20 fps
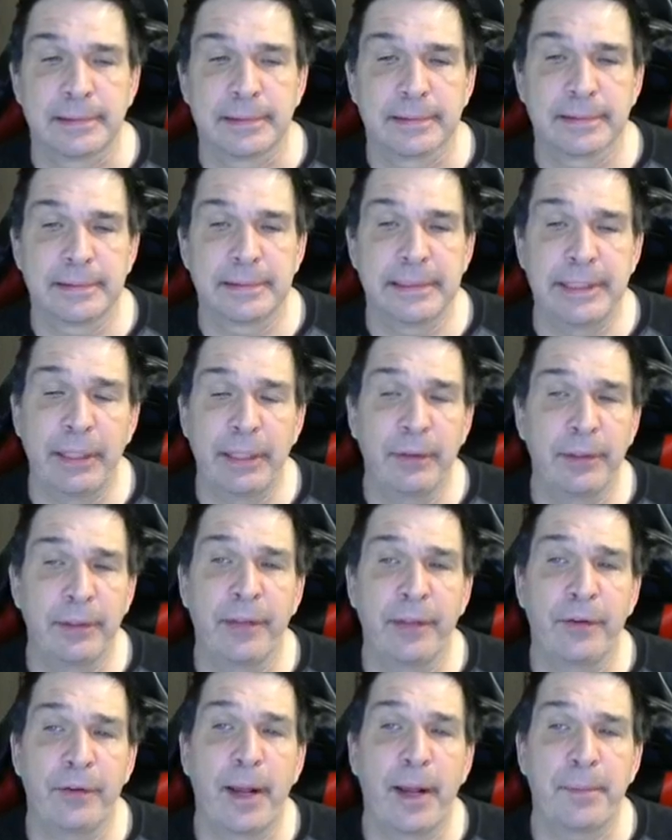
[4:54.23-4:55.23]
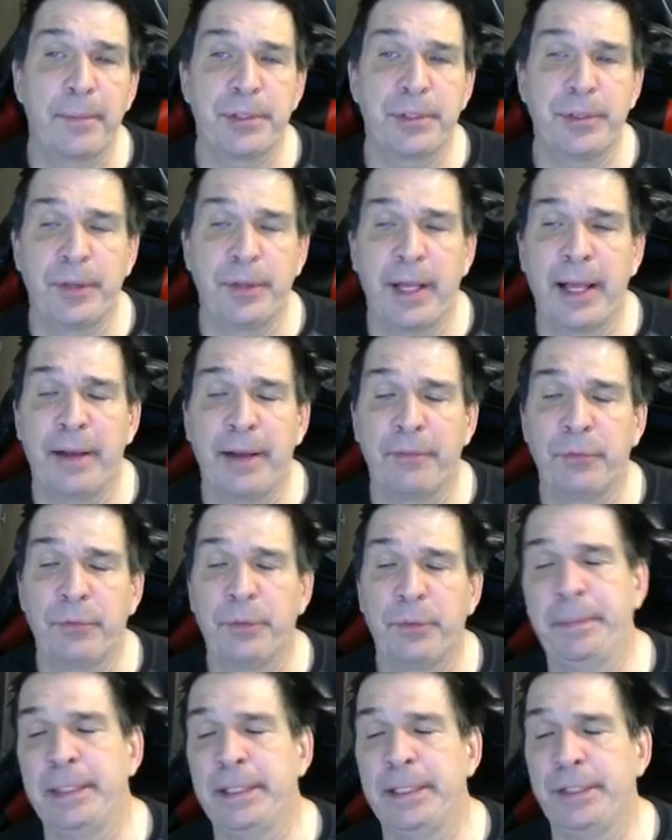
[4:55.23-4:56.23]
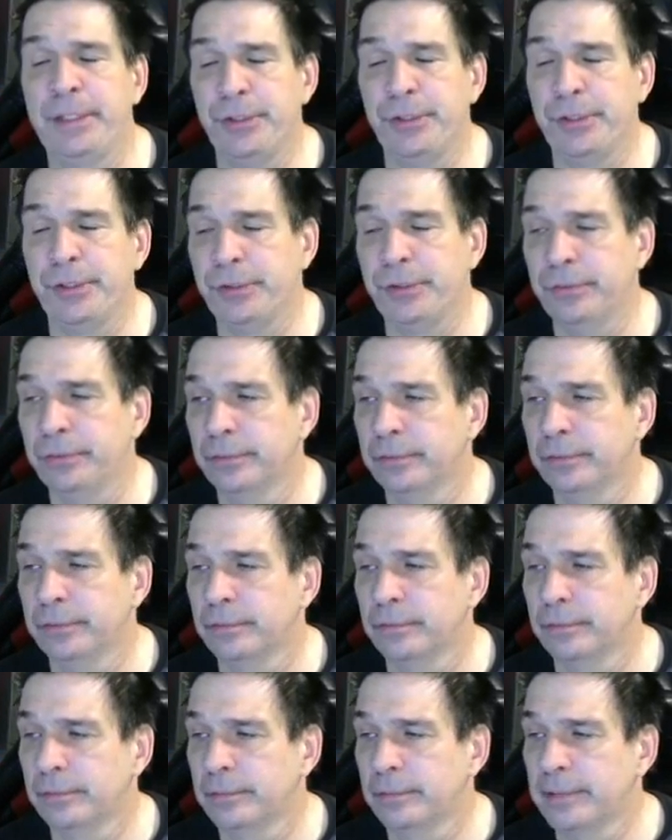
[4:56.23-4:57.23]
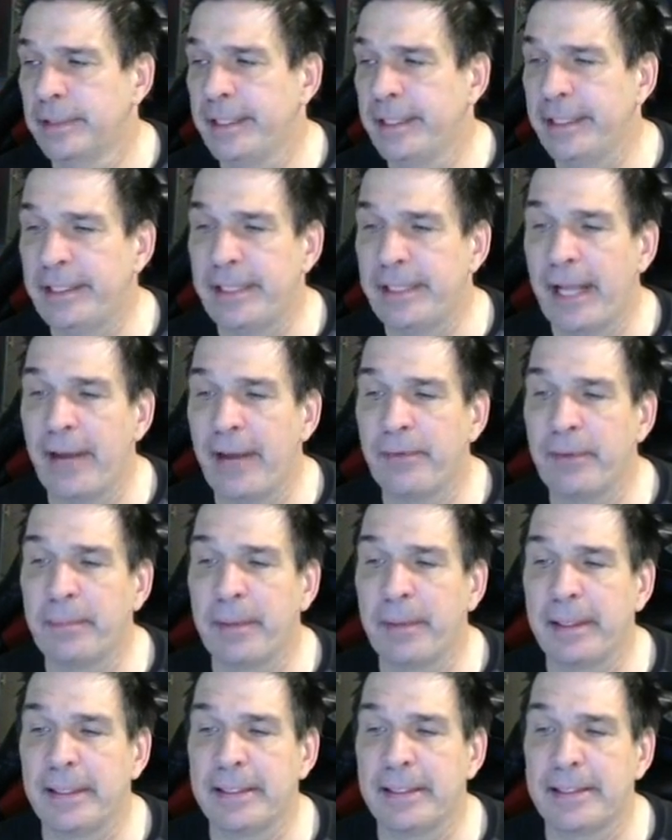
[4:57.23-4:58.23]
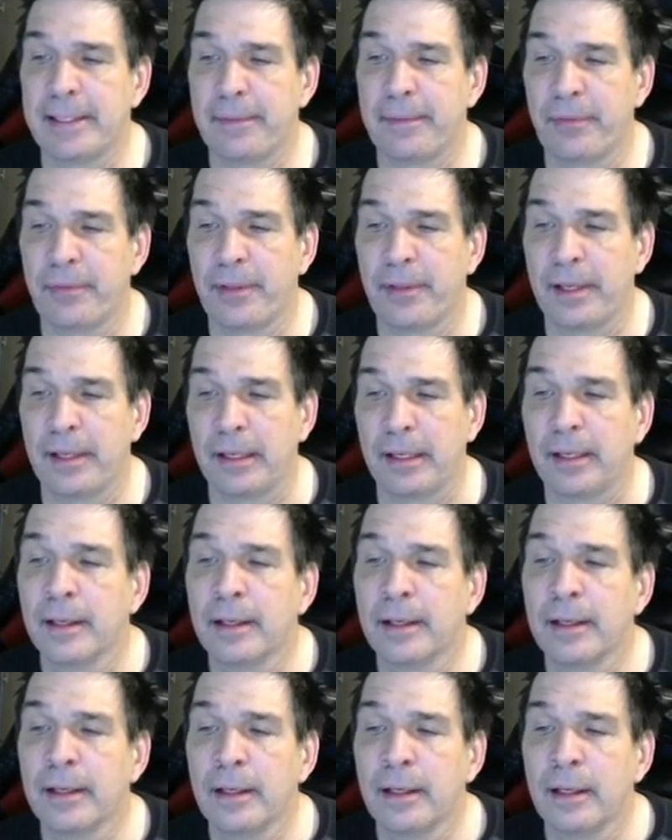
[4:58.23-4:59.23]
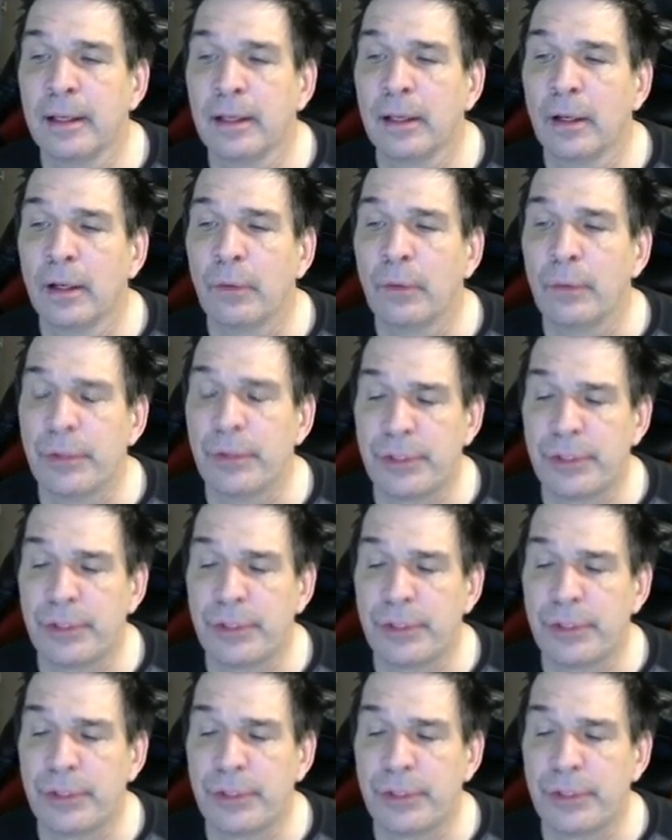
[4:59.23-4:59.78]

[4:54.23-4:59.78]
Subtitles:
The only other option you have would be to teach everybody the same thing, which